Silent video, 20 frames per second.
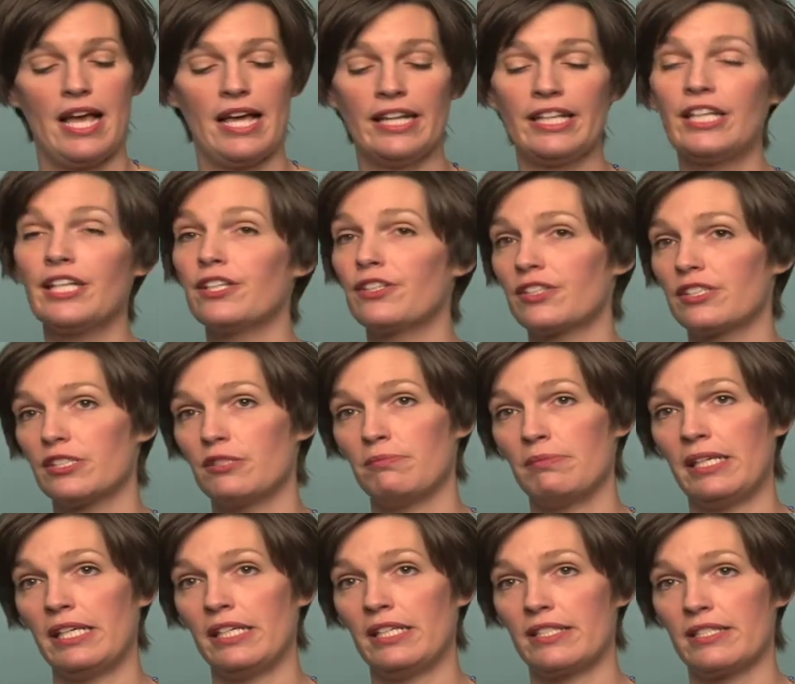And he looked
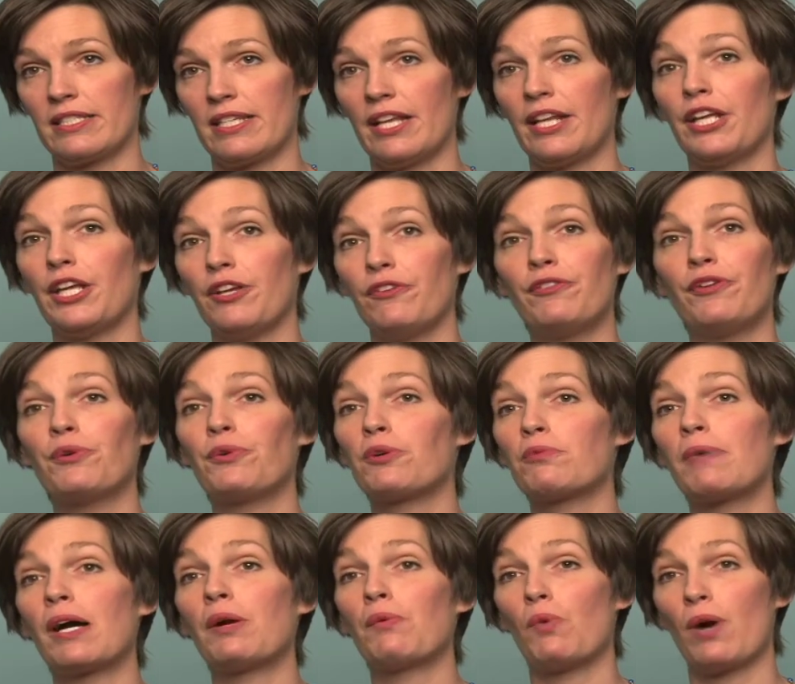at me and said, "If you
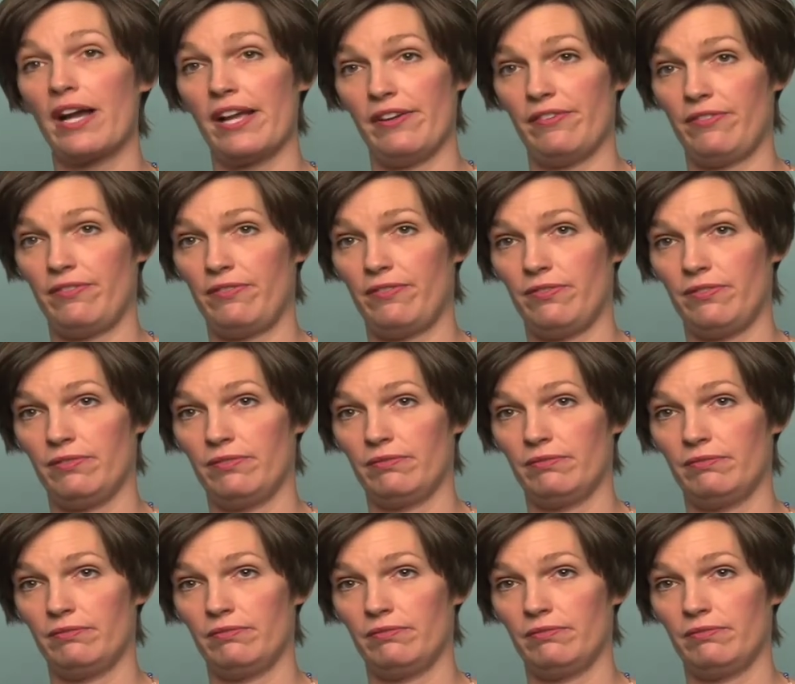were my wife,